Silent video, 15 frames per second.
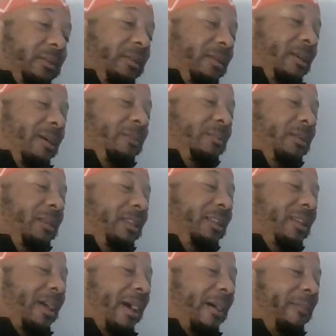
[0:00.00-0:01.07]

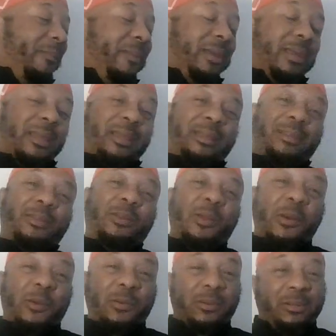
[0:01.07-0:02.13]
alhamdulillah,
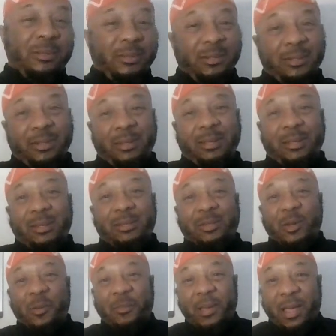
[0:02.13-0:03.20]
man,
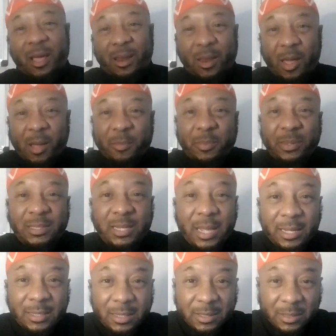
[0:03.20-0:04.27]
So may Allah
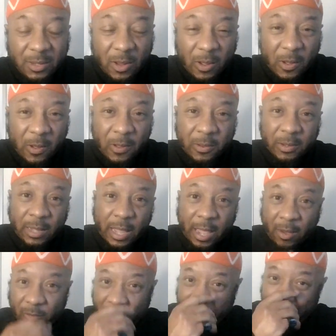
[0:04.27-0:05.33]
protect us all,
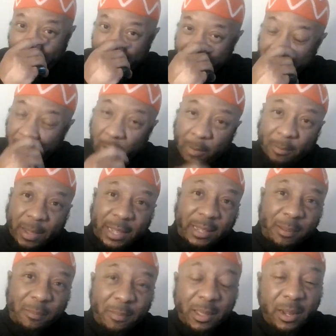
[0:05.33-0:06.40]
and we got to start
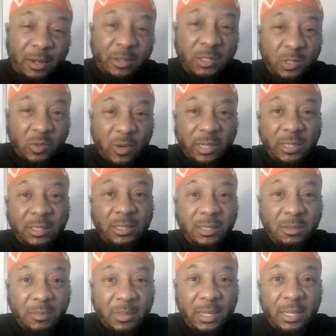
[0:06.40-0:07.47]
making better choices,
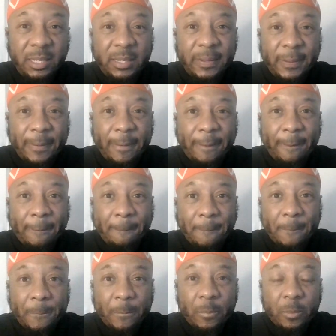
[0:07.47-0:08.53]
man.
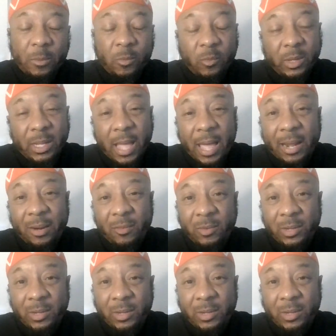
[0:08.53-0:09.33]
We got to